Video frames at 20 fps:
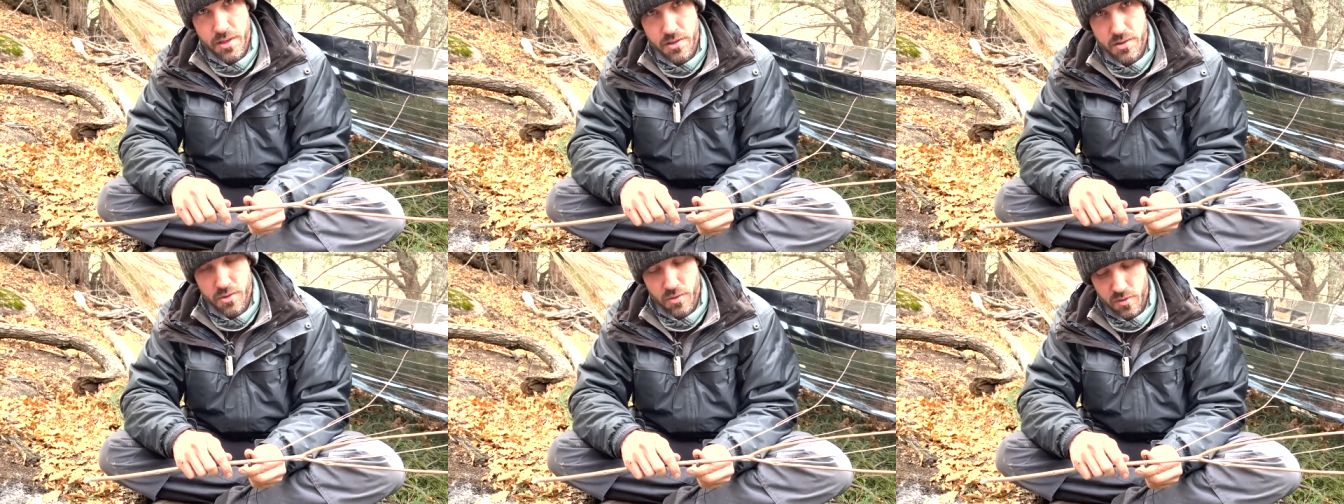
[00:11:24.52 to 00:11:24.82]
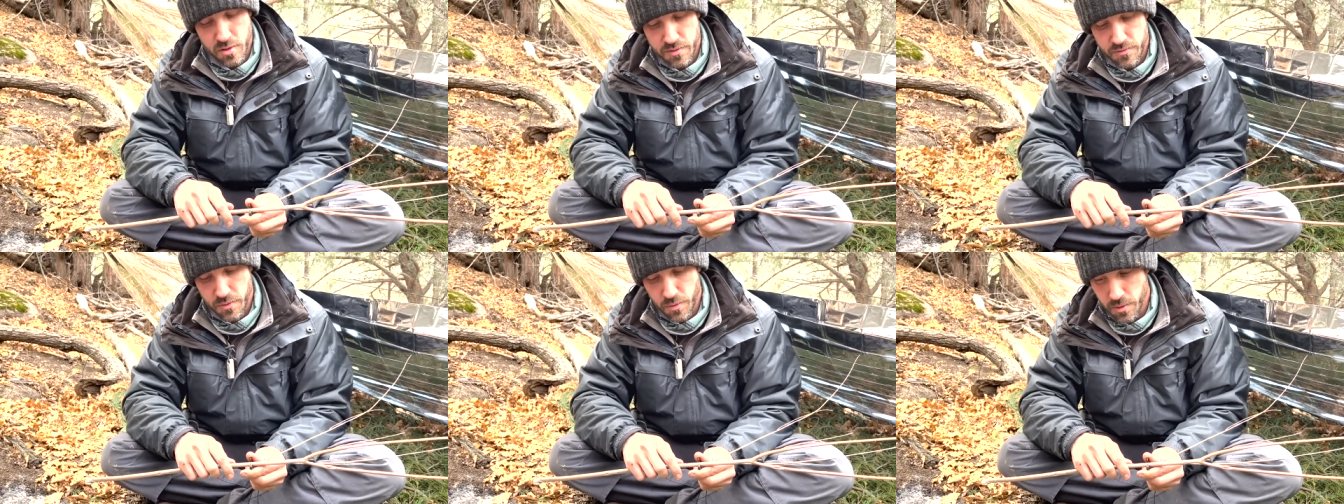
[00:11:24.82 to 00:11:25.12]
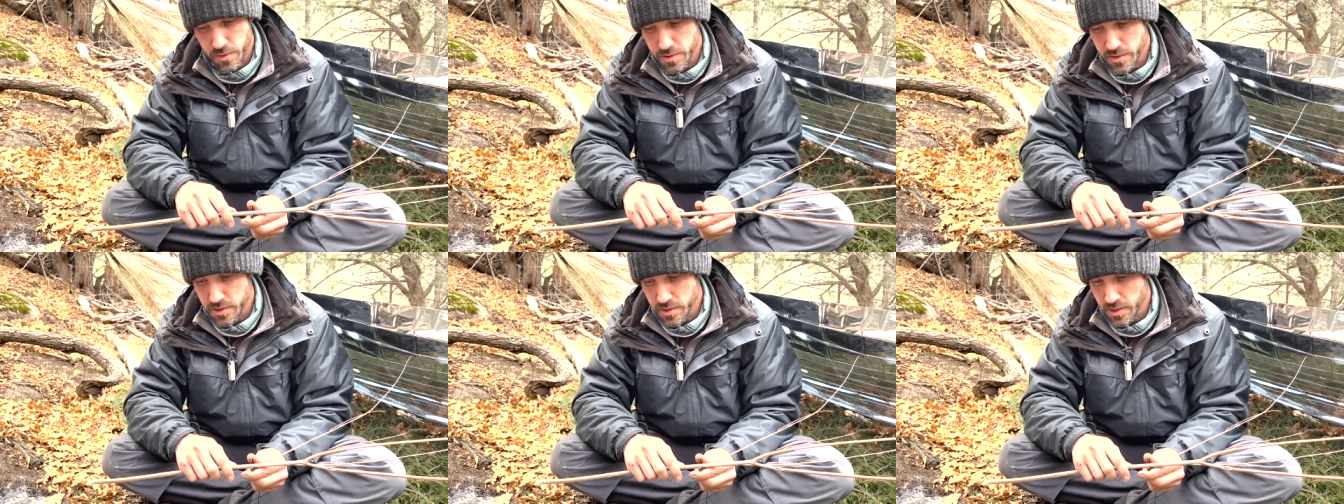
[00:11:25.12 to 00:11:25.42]
source for
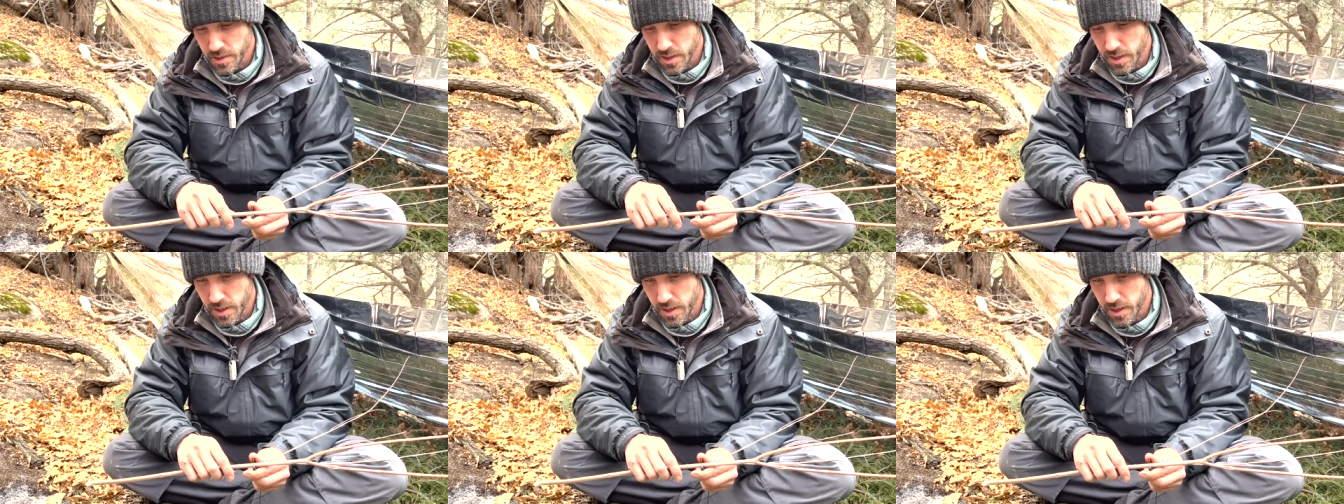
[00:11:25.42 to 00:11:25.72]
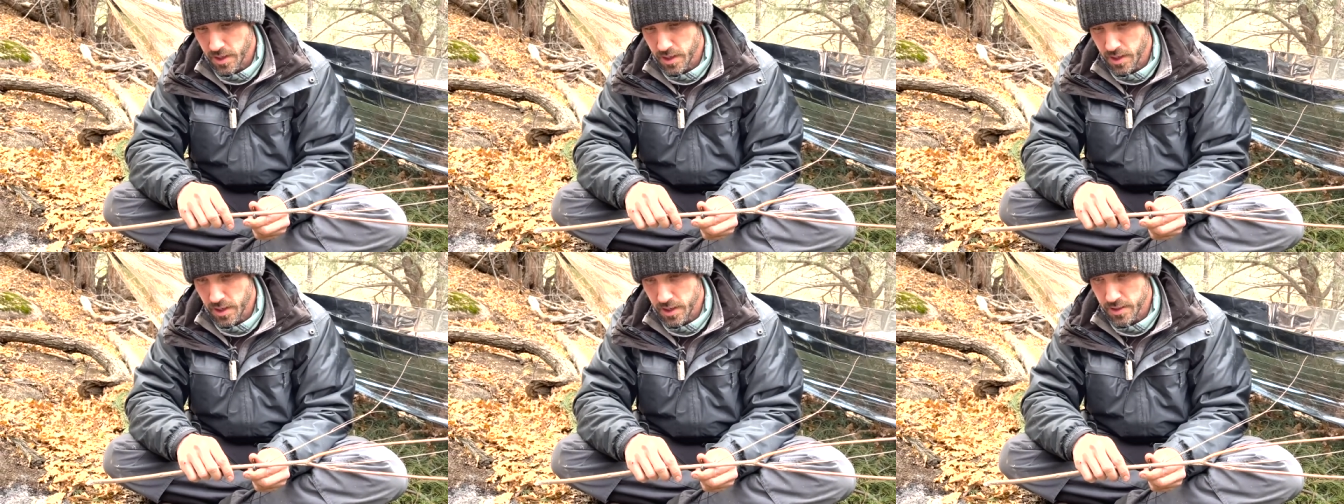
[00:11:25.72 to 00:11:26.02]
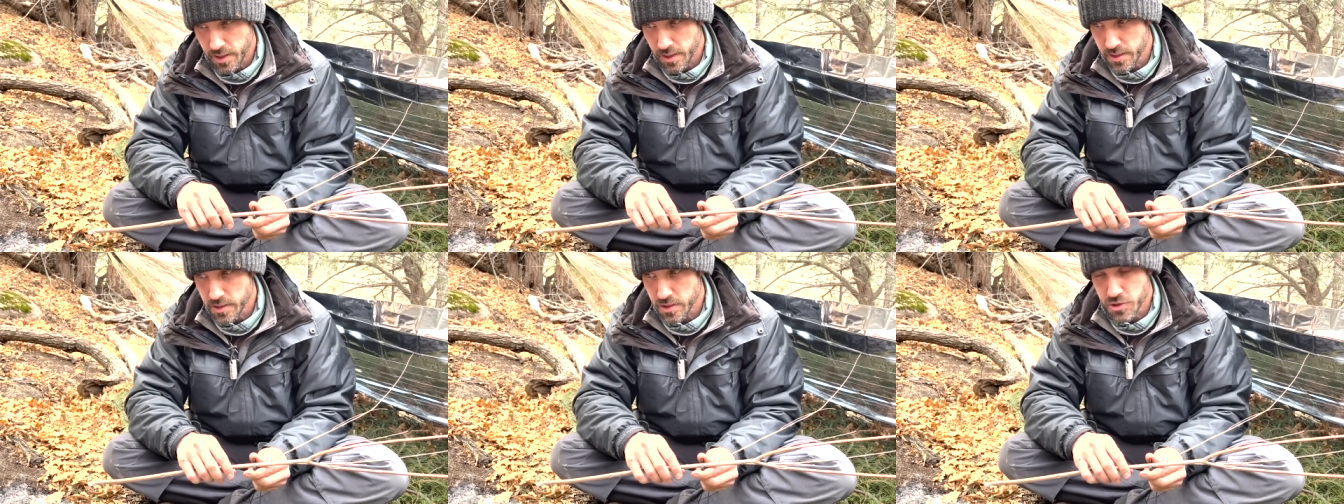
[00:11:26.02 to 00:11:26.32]
us, uh, I'd
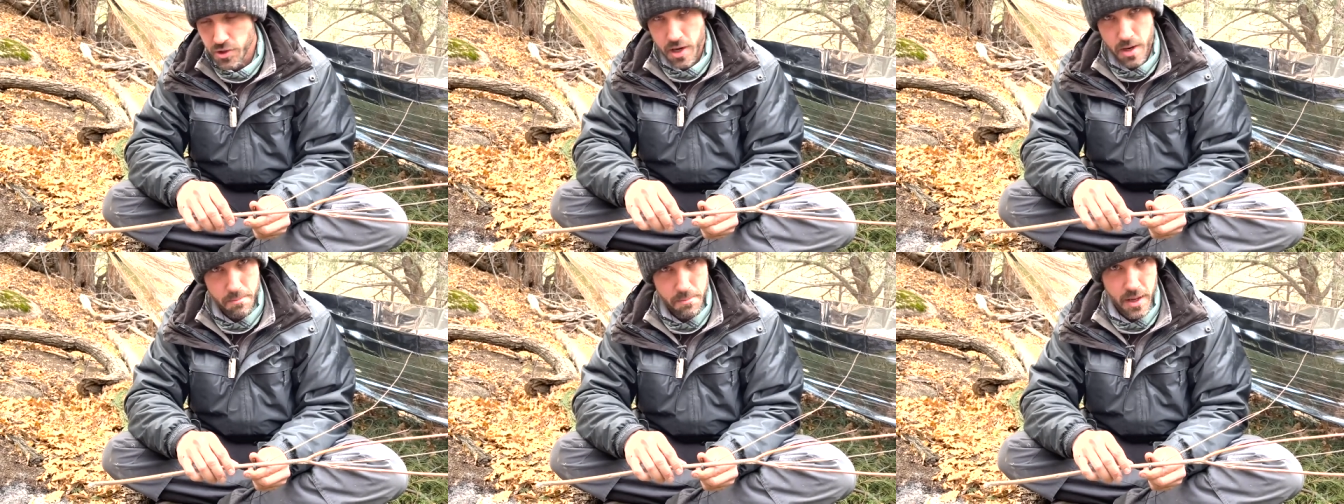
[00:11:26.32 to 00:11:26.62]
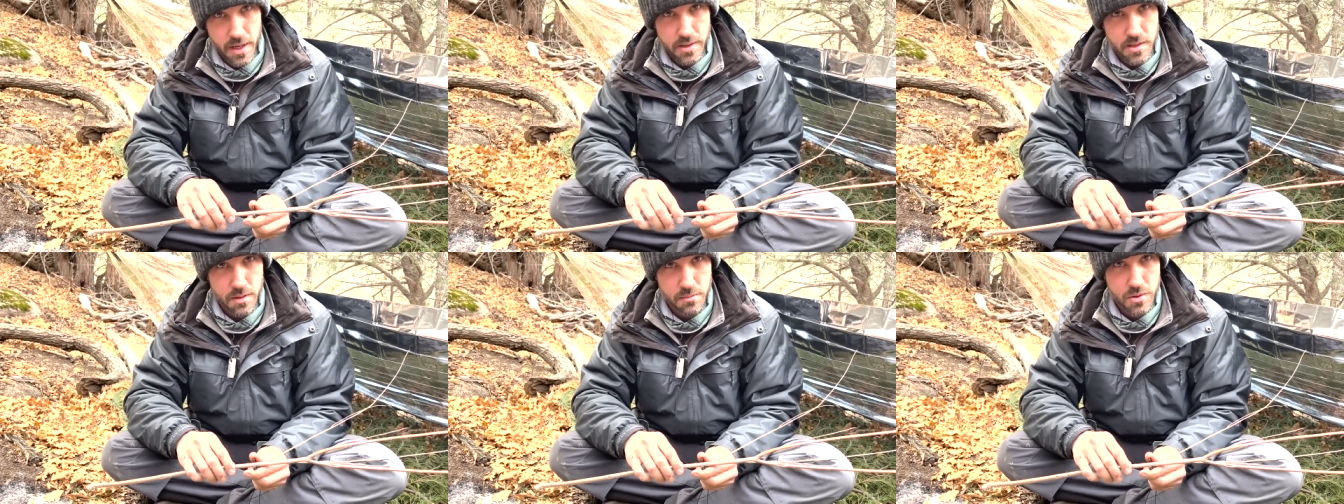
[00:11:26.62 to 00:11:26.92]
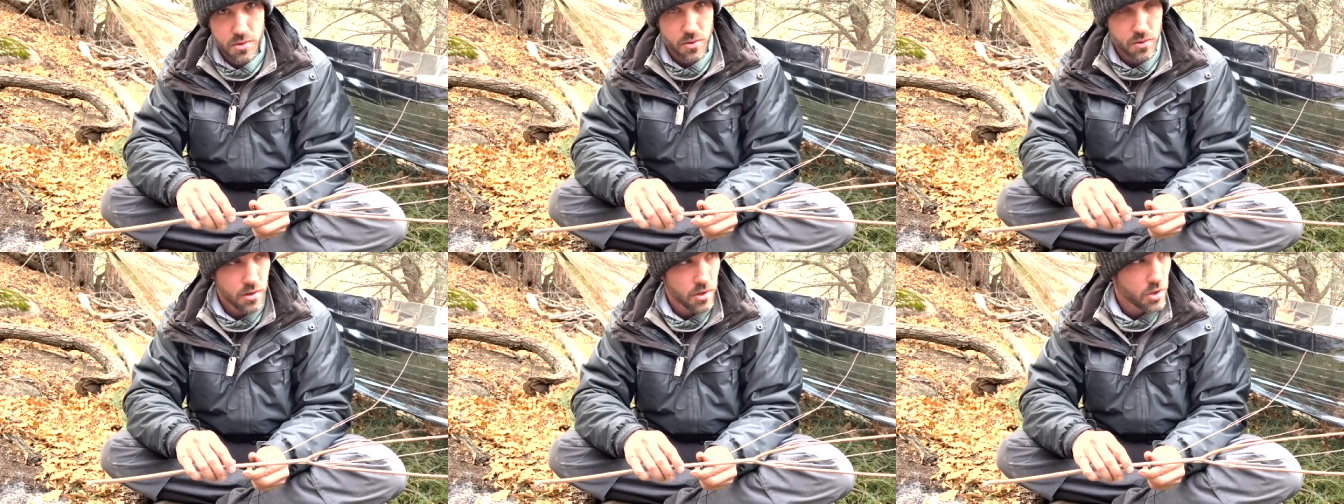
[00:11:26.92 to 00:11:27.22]
like to try to make some
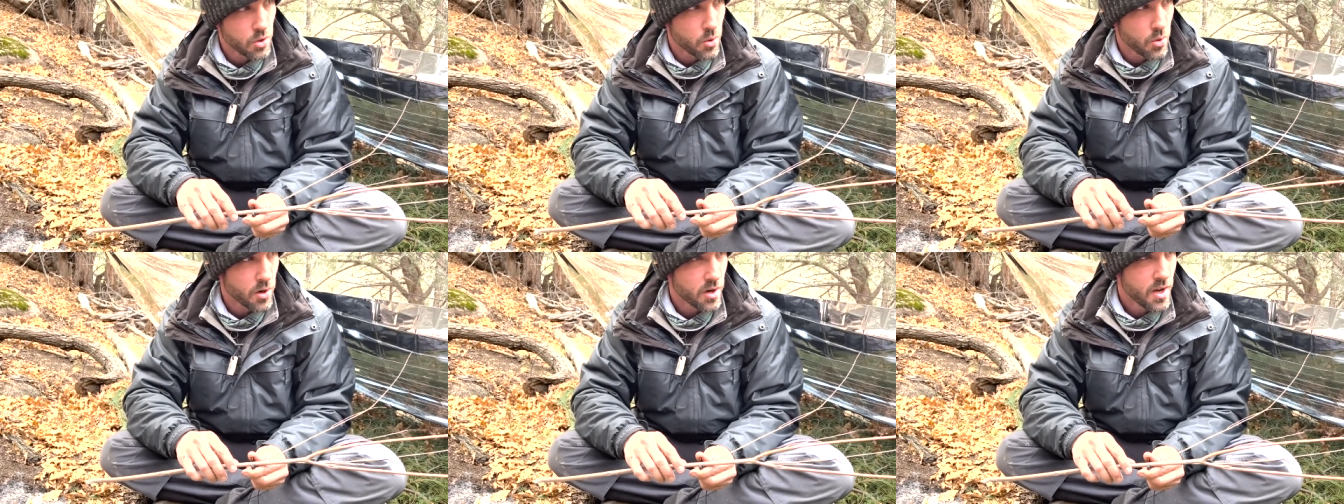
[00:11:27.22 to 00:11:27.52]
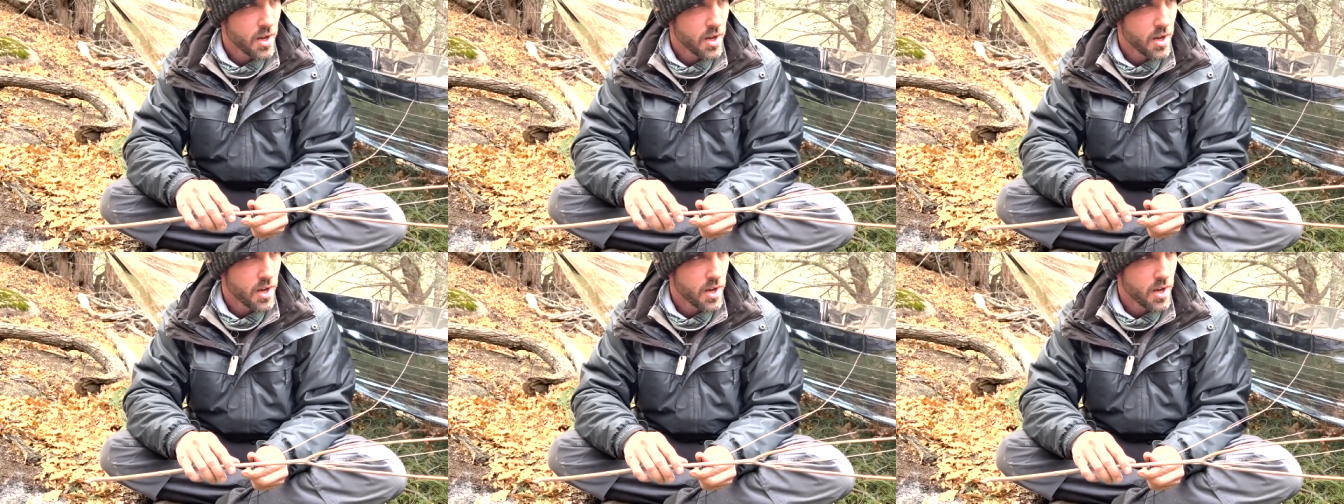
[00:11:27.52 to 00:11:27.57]
sort of lure.